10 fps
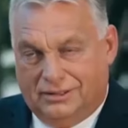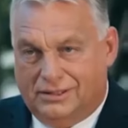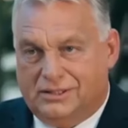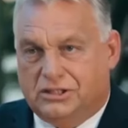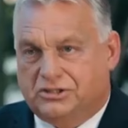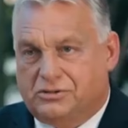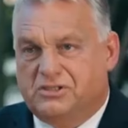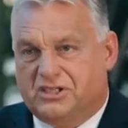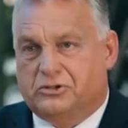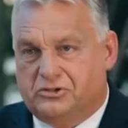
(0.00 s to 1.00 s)
It's not just a
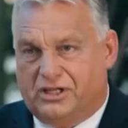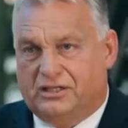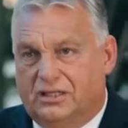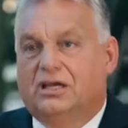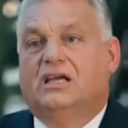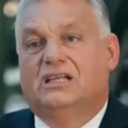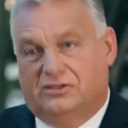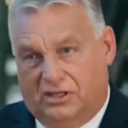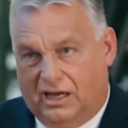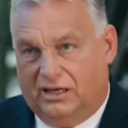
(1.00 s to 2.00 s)
misunderstanding,
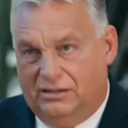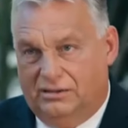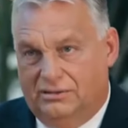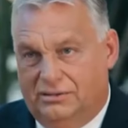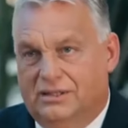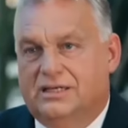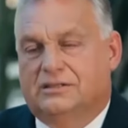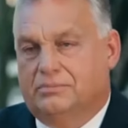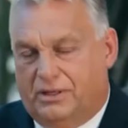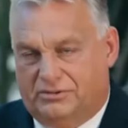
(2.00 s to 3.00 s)
it's a lie.
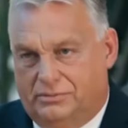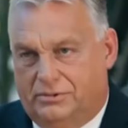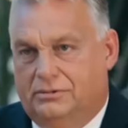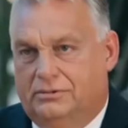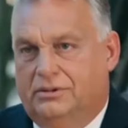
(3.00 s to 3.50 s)
It's impossible.